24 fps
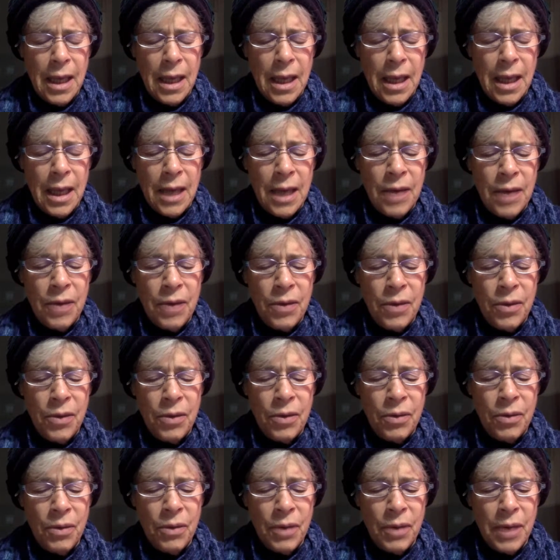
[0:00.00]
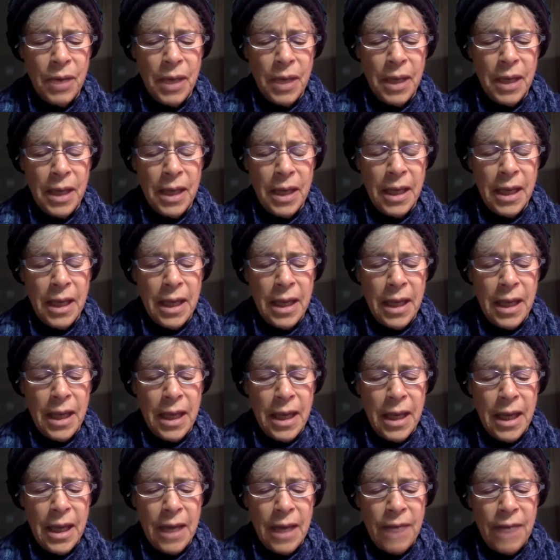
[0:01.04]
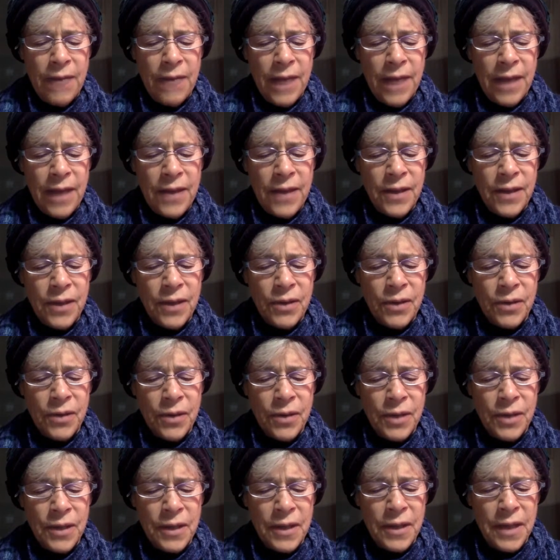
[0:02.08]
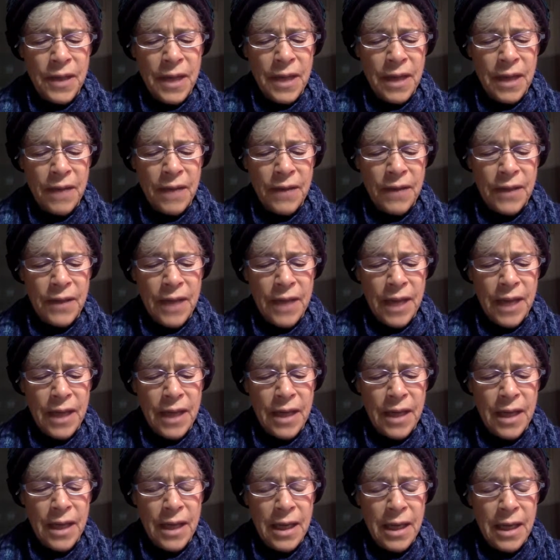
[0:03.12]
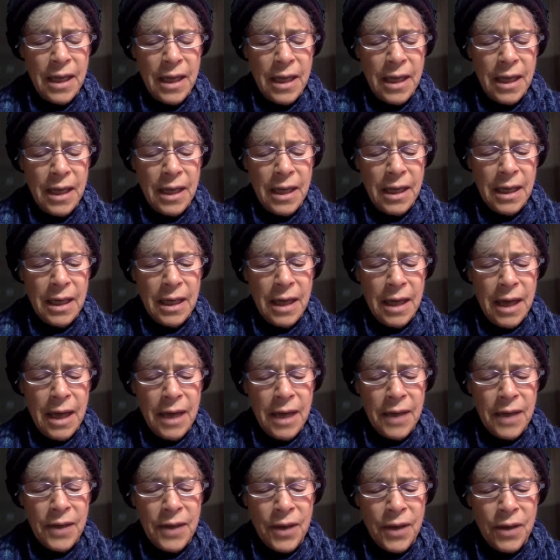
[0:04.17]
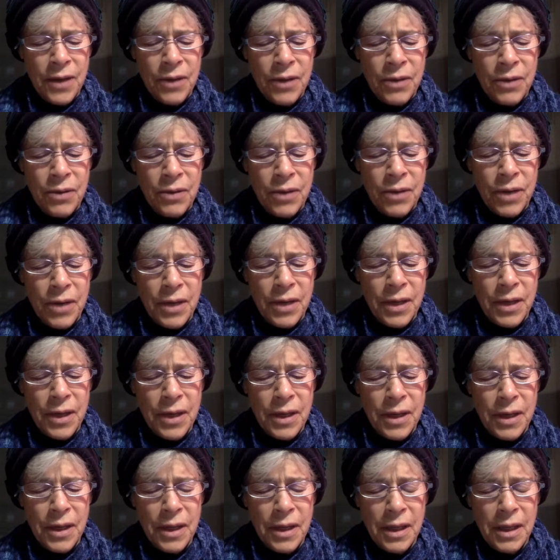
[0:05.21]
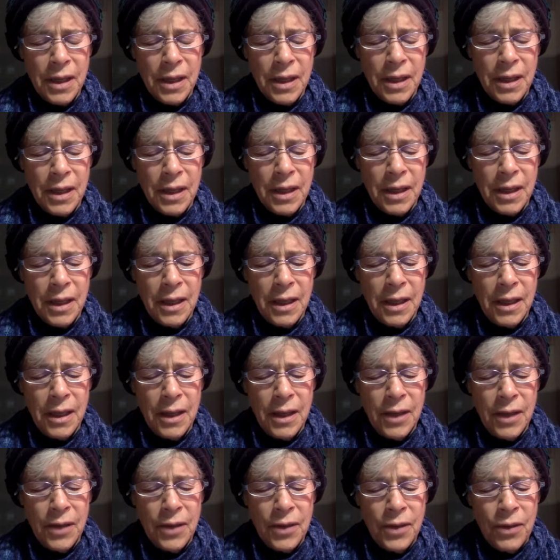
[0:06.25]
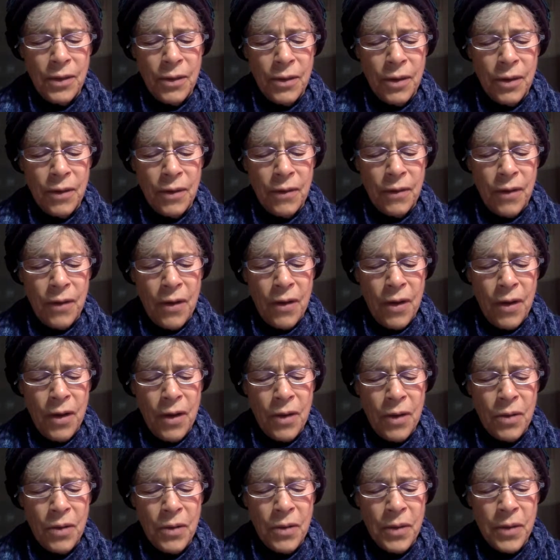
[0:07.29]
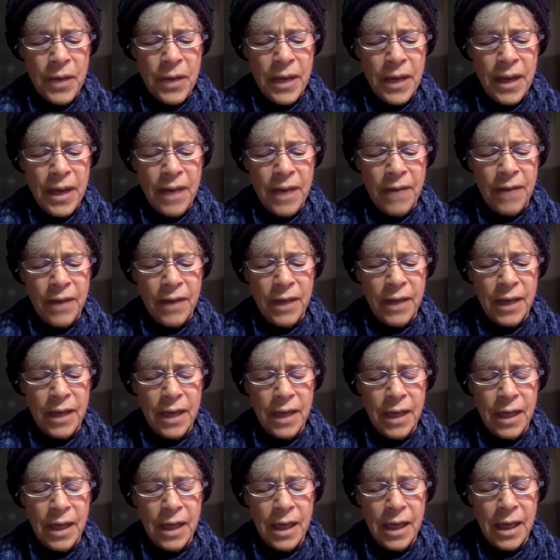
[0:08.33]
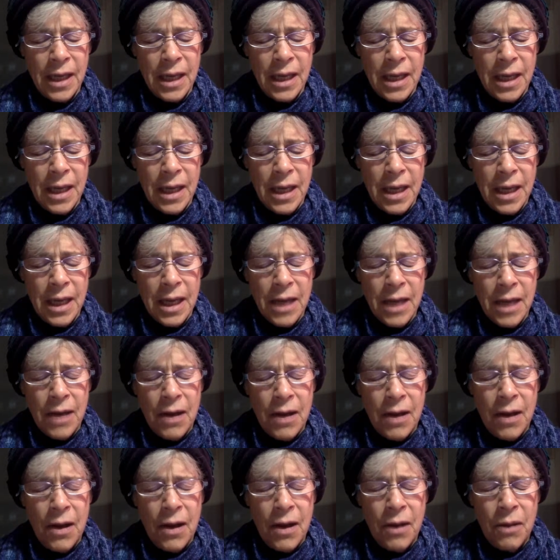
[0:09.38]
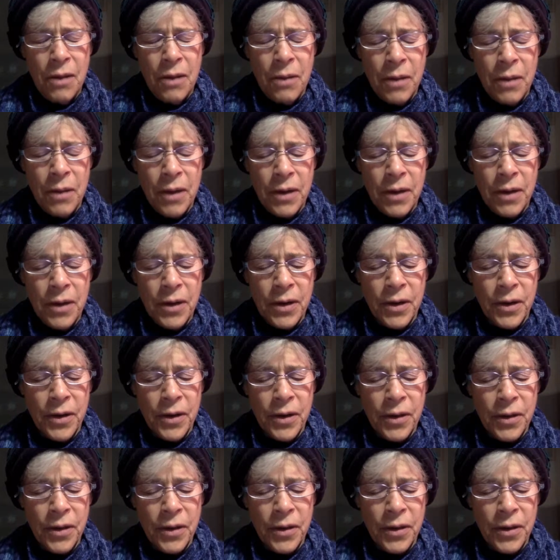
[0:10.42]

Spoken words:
and who, advancing towards thee, have said, God is our Lord, the Lord of all who are in heaven and all who are on earth.